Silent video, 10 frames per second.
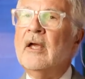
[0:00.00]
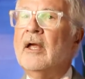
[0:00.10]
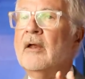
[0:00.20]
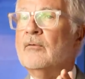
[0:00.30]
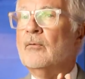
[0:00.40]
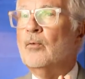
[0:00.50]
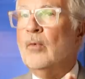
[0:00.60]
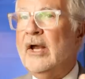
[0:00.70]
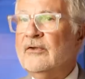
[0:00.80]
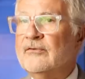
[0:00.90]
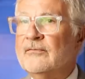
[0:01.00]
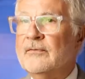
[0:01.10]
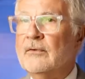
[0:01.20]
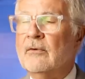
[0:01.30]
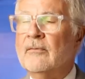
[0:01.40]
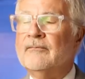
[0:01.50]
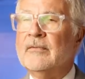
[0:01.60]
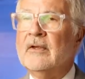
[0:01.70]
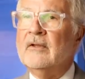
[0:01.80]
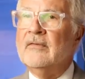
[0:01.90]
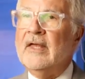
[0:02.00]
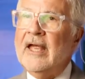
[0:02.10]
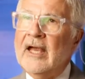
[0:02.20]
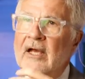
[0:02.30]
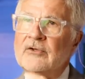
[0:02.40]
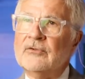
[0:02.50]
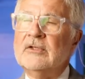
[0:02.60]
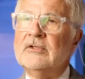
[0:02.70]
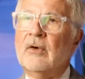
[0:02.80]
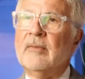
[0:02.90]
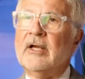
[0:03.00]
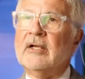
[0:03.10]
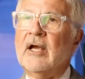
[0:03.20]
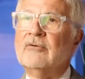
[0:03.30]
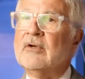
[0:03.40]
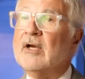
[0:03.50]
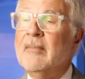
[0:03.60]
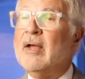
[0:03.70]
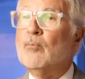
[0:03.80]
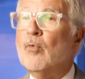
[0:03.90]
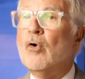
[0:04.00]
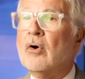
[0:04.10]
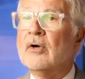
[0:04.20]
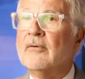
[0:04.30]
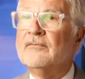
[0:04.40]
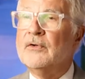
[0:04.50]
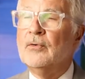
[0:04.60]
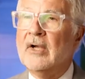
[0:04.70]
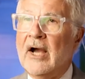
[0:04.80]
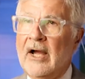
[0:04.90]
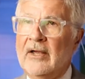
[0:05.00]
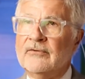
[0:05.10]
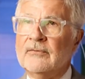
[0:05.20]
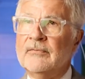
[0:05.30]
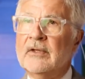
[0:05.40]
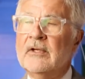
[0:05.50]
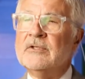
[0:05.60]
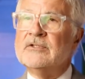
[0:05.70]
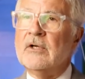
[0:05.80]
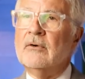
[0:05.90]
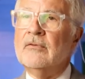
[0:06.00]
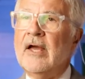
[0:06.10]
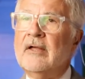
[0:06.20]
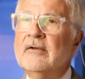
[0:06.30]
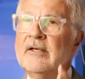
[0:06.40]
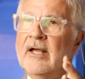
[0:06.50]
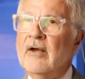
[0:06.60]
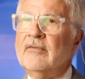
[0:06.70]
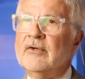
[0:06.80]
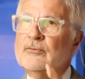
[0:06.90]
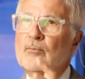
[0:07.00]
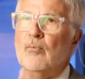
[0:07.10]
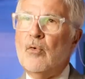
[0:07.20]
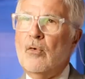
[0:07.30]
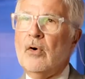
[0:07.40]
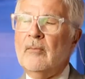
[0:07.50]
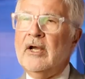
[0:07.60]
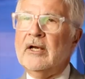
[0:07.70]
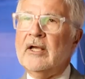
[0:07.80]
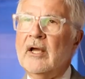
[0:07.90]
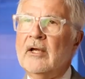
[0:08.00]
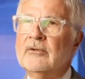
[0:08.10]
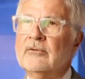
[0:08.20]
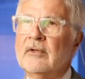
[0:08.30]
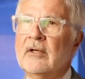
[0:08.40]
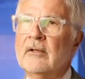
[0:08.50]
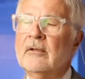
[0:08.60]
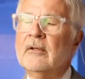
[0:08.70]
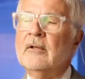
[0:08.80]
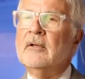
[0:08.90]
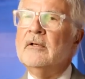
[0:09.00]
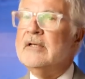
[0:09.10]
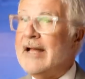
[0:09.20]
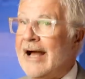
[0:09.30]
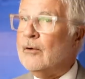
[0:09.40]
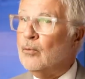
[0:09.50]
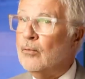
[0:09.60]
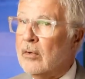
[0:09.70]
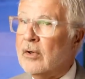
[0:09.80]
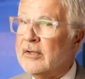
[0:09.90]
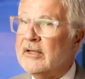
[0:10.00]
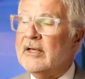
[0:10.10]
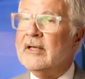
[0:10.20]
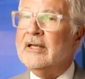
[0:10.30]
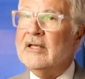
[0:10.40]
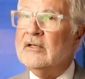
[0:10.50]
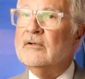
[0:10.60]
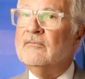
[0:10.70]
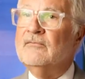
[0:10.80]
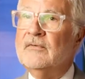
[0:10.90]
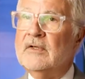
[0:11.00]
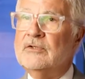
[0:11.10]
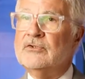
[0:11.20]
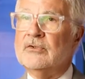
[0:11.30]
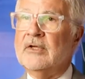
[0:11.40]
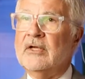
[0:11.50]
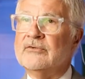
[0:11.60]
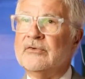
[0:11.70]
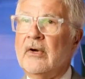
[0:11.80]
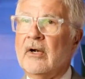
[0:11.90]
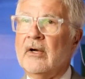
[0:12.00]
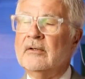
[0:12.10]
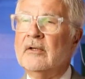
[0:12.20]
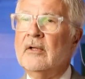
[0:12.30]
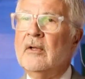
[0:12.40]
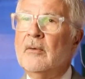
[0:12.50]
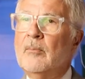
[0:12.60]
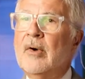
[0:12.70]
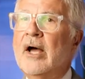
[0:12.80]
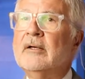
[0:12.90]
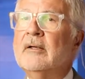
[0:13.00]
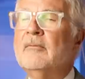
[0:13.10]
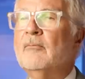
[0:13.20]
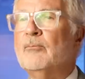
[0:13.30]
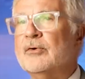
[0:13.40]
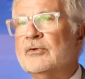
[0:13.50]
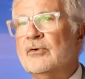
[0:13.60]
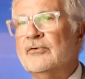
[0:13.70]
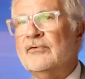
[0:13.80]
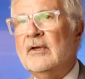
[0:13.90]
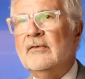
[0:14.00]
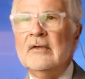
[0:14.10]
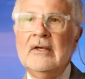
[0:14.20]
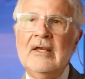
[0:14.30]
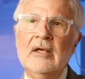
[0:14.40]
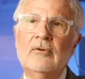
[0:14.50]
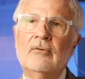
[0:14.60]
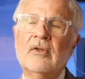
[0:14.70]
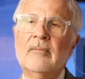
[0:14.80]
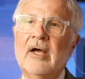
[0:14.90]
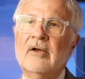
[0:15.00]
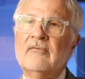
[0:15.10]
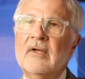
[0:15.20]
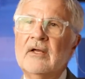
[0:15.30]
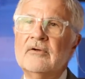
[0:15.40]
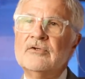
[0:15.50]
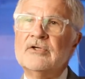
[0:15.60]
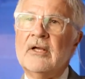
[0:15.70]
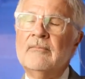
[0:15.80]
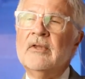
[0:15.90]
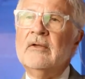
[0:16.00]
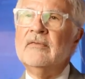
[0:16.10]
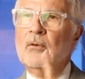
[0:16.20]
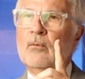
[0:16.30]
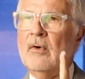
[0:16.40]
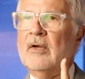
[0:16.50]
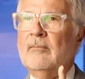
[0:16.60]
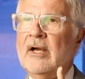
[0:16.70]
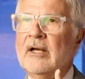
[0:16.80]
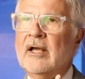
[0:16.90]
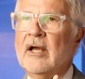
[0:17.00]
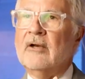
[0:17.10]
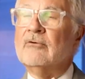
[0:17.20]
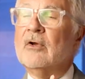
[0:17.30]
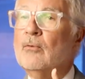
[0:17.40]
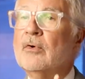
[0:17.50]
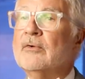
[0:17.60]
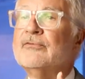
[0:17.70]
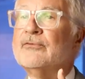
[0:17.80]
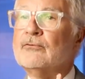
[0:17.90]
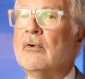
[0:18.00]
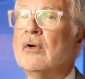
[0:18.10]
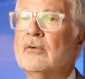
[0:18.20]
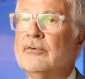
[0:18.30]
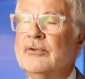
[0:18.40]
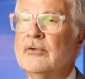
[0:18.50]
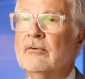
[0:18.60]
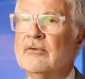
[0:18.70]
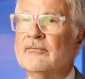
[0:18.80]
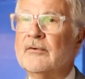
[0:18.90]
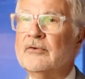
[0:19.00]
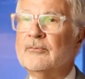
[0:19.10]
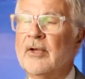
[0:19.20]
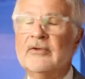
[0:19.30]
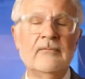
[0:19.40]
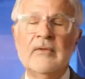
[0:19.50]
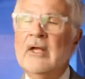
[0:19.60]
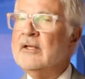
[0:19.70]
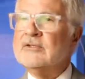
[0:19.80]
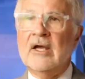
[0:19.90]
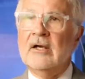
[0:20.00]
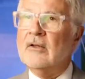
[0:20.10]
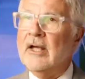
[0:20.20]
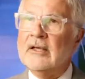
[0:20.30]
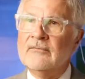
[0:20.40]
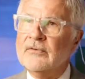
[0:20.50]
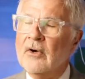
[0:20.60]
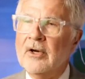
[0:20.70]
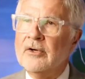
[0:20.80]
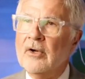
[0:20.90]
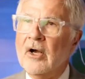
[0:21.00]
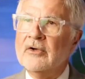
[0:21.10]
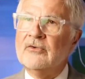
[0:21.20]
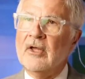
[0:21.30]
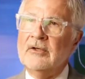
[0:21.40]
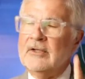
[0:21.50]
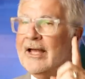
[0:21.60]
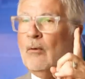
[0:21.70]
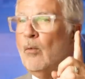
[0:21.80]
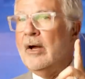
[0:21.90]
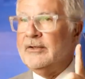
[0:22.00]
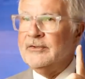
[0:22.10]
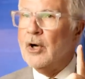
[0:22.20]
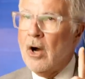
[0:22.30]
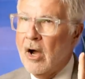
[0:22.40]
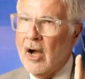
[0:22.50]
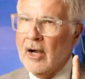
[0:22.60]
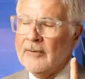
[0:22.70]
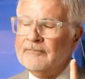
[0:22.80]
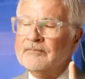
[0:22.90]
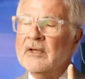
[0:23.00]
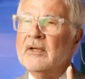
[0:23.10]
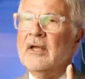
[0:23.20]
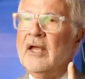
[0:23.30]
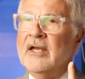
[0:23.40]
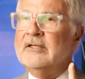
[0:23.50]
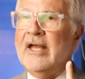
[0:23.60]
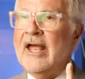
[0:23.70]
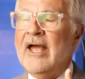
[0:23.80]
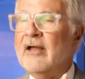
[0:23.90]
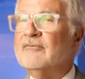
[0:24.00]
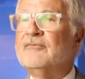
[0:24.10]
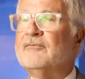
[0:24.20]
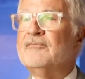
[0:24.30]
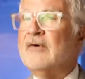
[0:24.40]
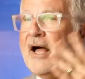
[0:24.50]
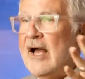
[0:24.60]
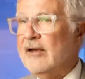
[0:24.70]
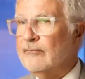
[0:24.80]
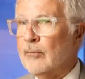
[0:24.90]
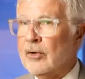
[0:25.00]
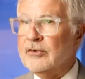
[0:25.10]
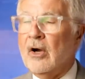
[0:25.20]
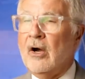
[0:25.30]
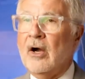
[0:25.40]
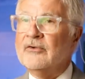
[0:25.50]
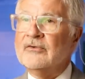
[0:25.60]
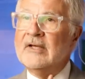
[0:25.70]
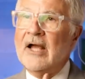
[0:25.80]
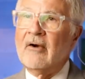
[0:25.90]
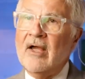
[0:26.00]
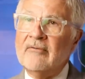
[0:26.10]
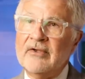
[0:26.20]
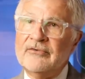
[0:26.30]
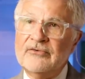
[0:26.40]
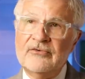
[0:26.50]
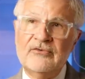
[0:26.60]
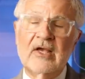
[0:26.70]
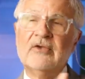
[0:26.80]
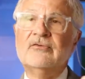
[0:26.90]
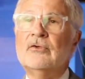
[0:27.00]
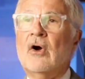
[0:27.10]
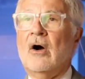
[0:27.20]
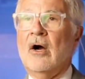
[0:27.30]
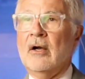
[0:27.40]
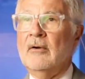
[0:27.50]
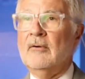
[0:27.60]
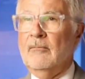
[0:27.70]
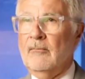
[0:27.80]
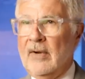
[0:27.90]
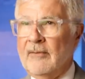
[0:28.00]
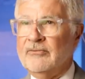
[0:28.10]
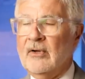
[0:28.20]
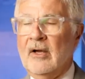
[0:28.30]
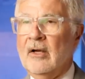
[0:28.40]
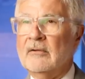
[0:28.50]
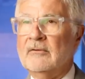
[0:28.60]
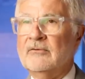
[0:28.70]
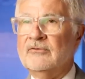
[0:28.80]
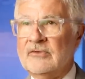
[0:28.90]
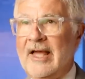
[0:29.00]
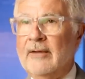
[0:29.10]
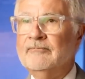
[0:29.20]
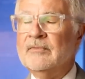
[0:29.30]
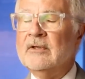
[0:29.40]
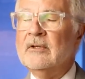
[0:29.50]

and waste fuel, they actually tell mitochondria to make more of you guys so that now there's more mitochondria not working individually as hard, but producing the equal amount of energy that one mitochondria would have struggled to do in the first place. It's kind of like if you're on a dog sled and you got one dog and you add five more dogs and now have a six dog bob, uh, sled,